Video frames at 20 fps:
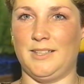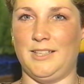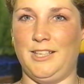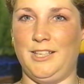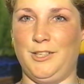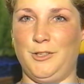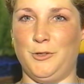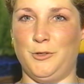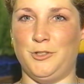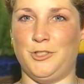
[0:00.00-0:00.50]
He
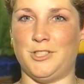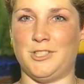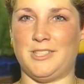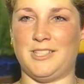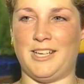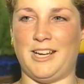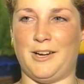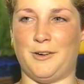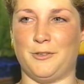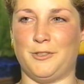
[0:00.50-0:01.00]
knew just
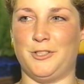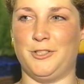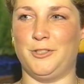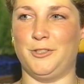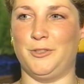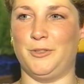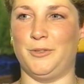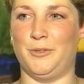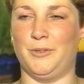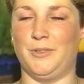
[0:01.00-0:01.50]
how
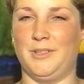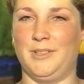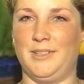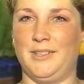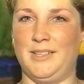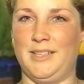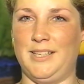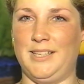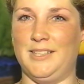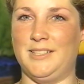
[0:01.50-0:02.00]
to
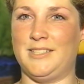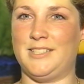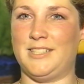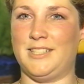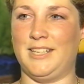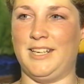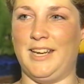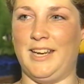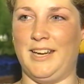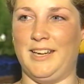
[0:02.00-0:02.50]

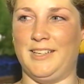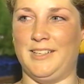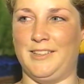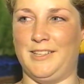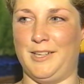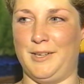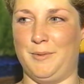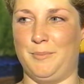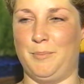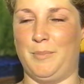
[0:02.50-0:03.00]
instigate and
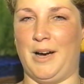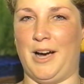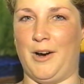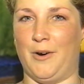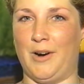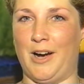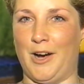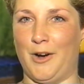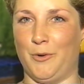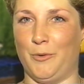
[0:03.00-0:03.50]
then bow
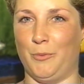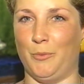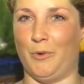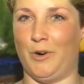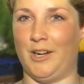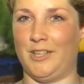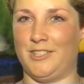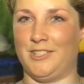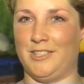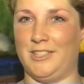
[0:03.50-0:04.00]
out and
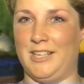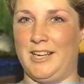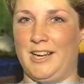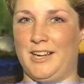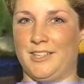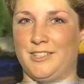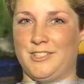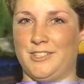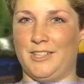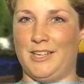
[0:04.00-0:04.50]
watch the
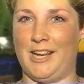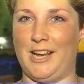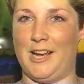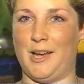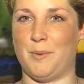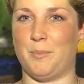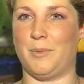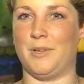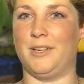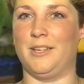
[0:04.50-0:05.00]
action
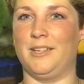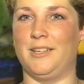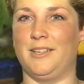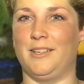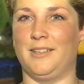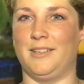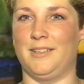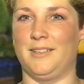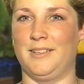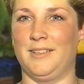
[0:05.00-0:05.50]
happen,